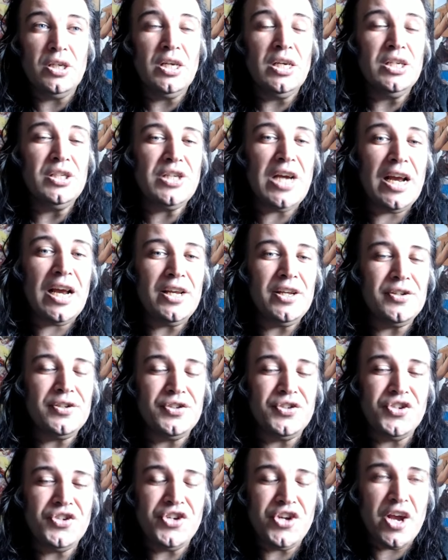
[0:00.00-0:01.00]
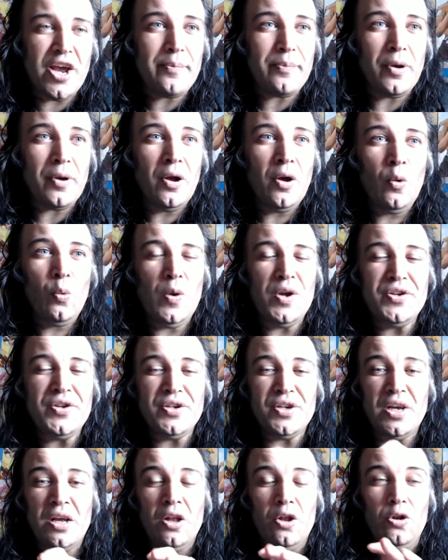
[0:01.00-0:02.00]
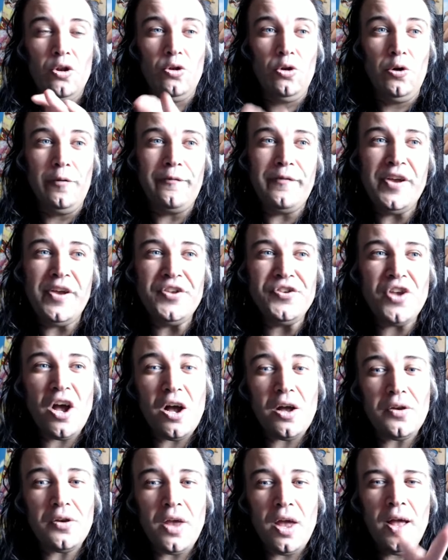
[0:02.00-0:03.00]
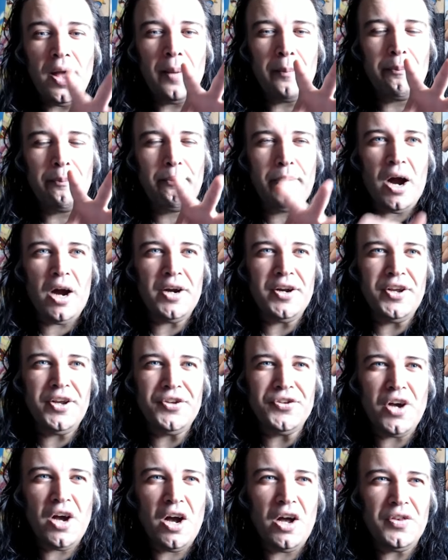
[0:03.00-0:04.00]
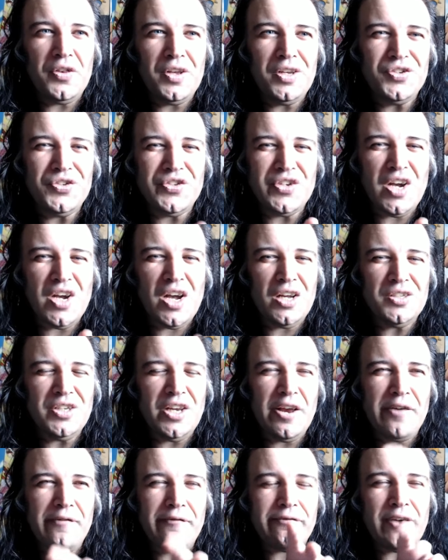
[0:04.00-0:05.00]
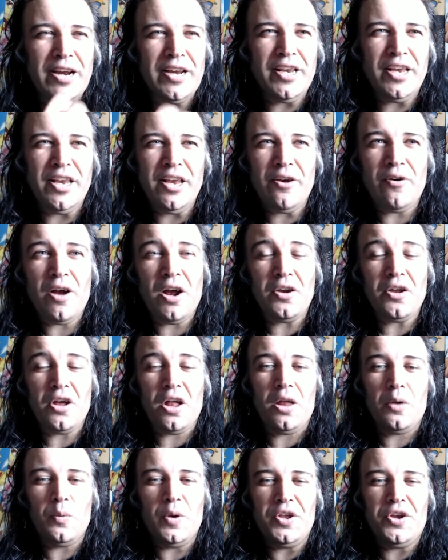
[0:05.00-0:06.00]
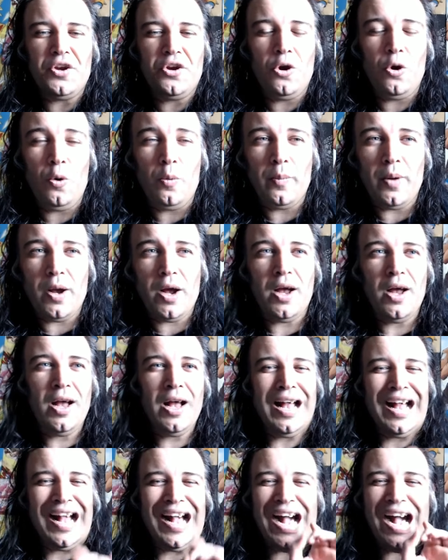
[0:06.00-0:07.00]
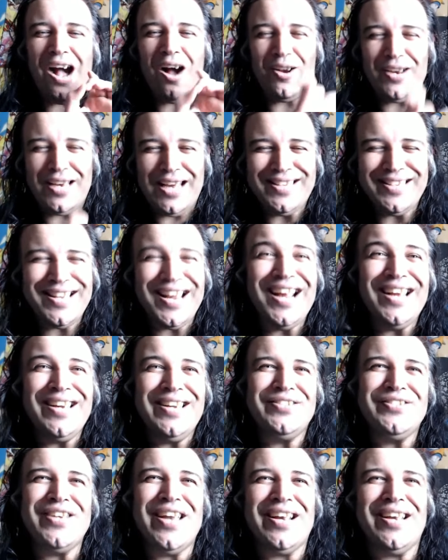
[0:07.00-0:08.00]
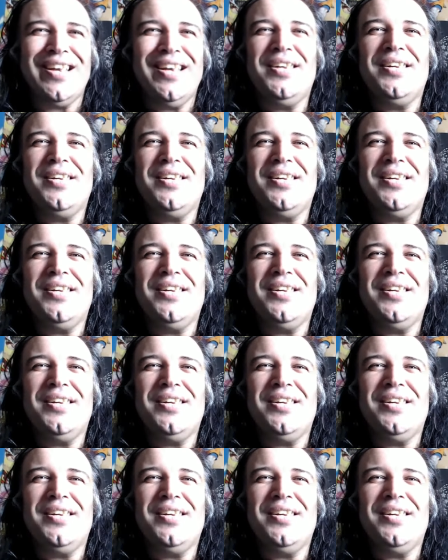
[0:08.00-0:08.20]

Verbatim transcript: giant ship, which Luffy's on Bonney's on, Sanji and Frankie are on, along with Kuma. I'll get to that in a second.